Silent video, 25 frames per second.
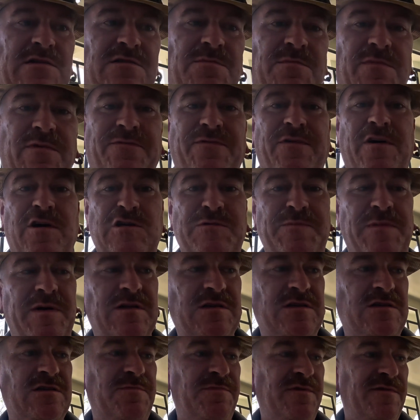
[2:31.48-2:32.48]
some
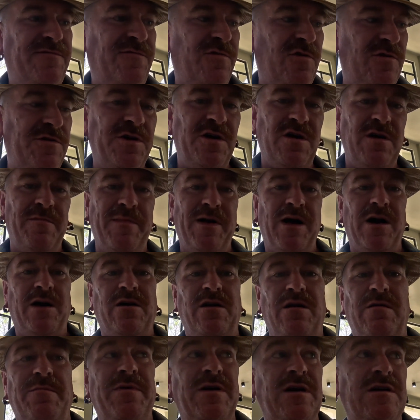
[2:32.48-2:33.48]
refreshments before you get back
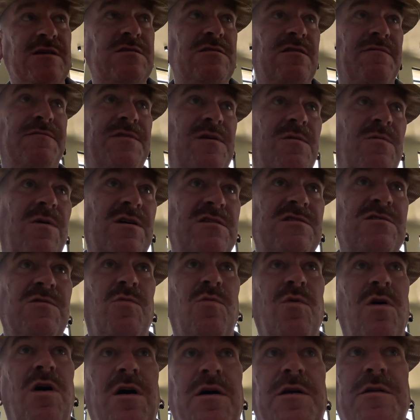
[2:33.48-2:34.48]
on the bus. If you want
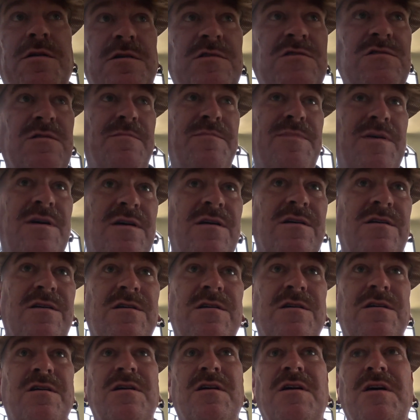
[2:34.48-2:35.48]
some water, some
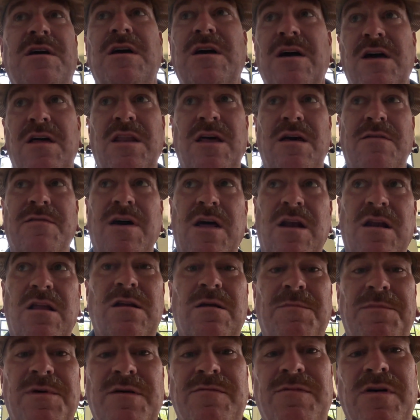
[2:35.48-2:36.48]
beer, they've got a
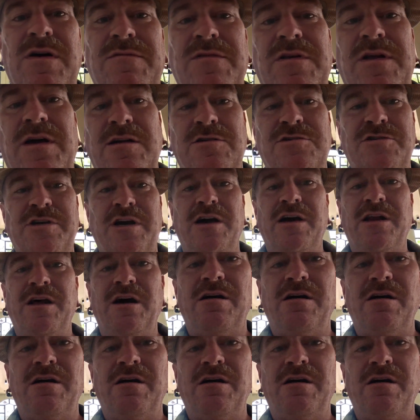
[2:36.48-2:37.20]
little bit of everything. Check it